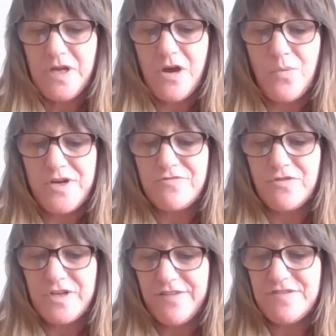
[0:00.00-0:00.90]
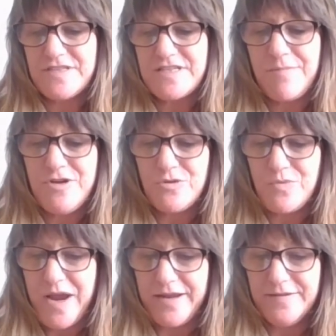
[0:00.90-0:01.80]
A wonderful gift is coming your
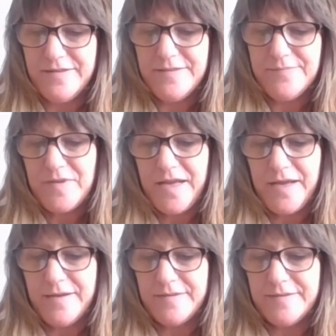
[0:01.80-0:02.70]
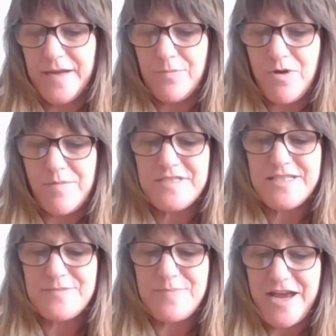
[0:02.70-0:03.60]
way. It
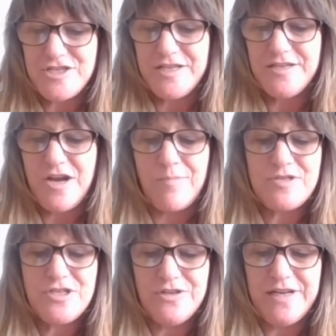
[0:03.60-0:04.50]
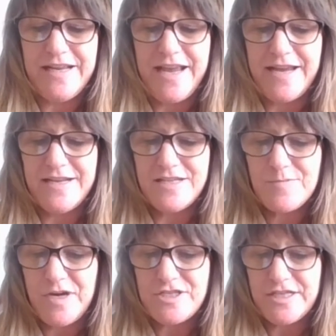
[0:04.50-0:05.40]
promises passion, opportunity, and
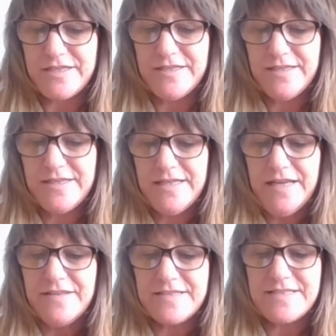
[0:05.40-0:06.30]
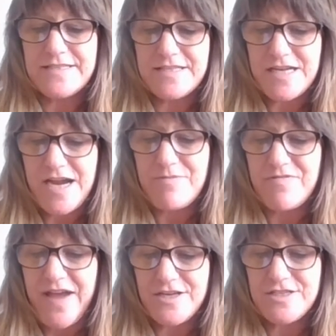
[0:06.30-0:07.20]
inspiration. This is a time
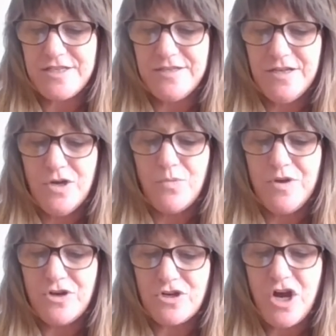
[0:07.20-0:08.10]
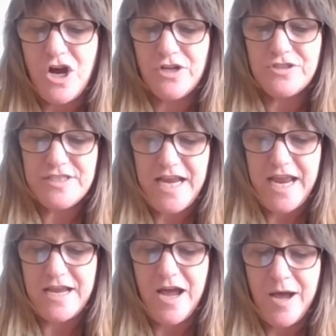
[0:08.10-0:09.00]
of action when you're called to
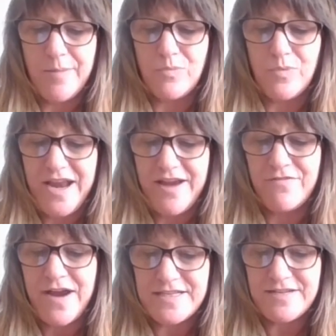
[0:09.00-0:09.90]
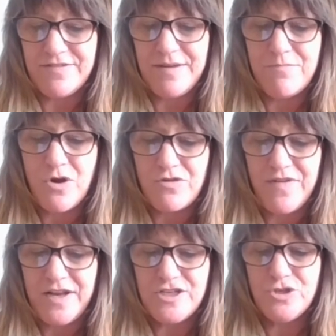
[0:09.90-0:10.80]
take up whatever activity
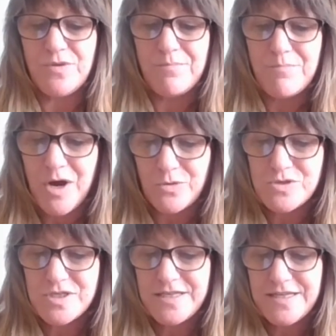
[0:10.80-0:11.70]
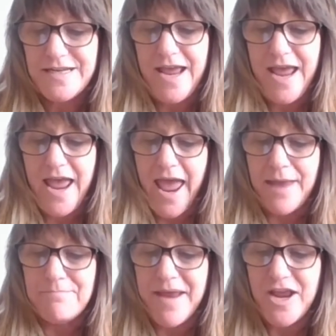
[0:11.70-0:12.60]
motivates you the most
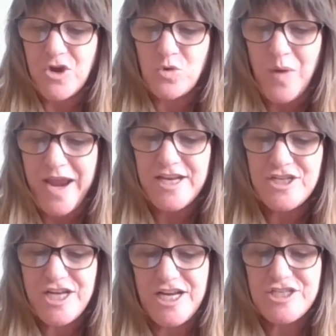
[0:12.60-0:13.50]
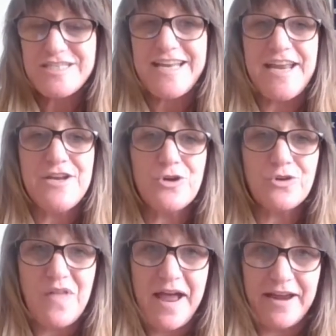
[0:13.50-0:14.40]
and make great changes in your
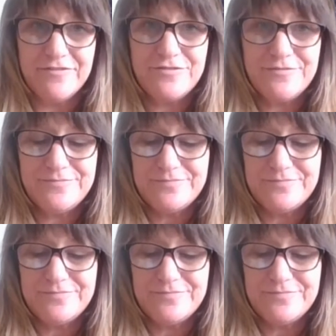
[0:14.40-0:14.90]
life.